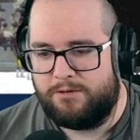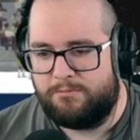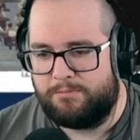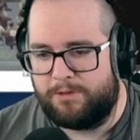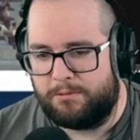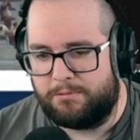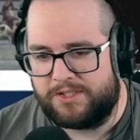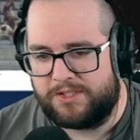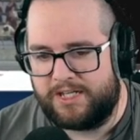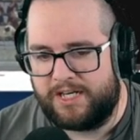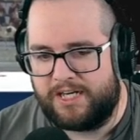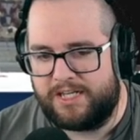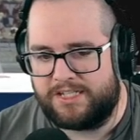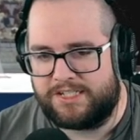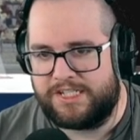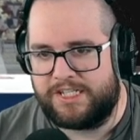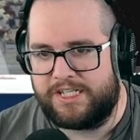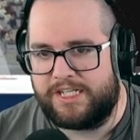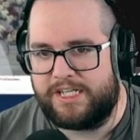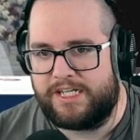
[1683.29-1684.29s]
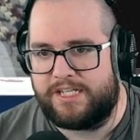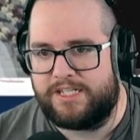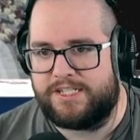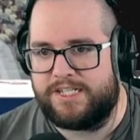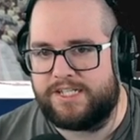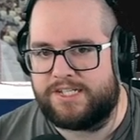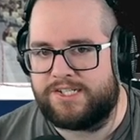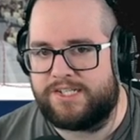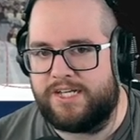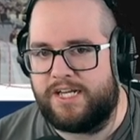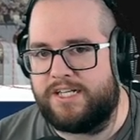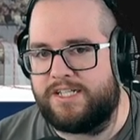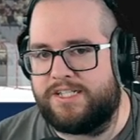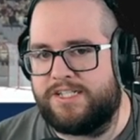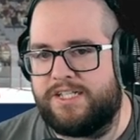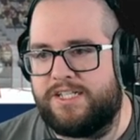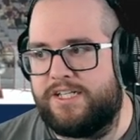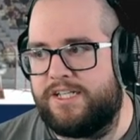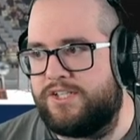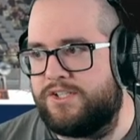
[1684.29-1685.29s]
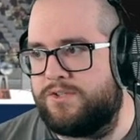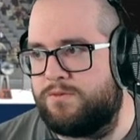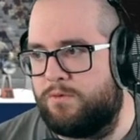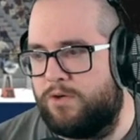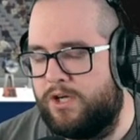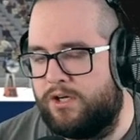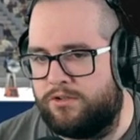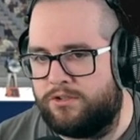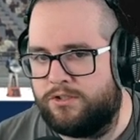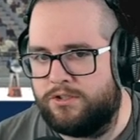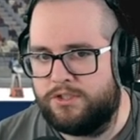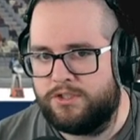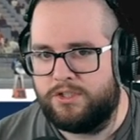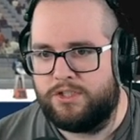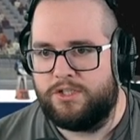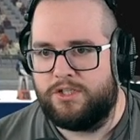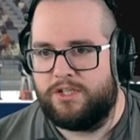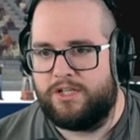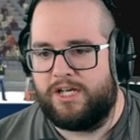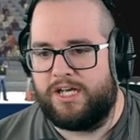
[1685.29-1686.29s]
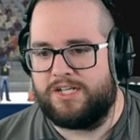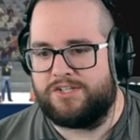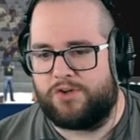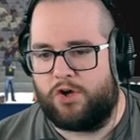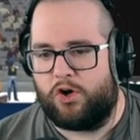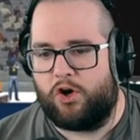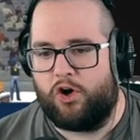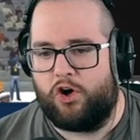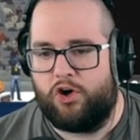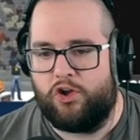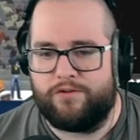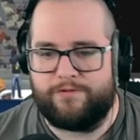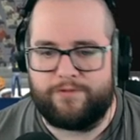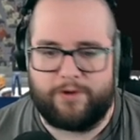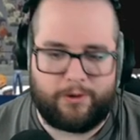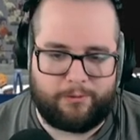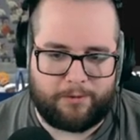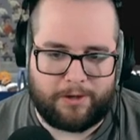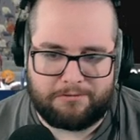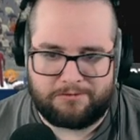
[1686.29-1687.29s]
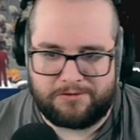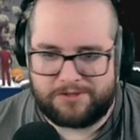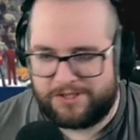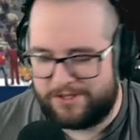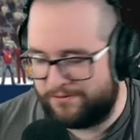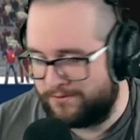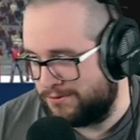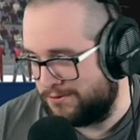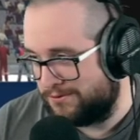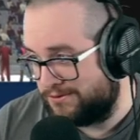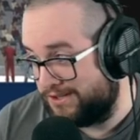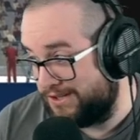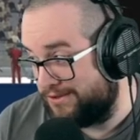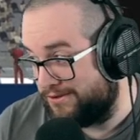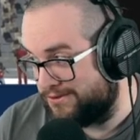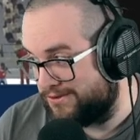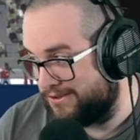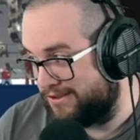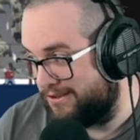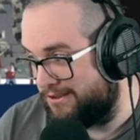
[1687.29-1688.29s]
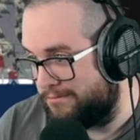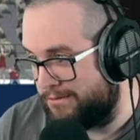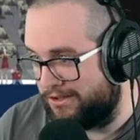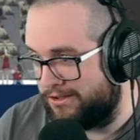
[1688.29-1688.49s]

Pimpleton had a TD and Dixon had a TD as well as all of our wide receivers are seniors and going to be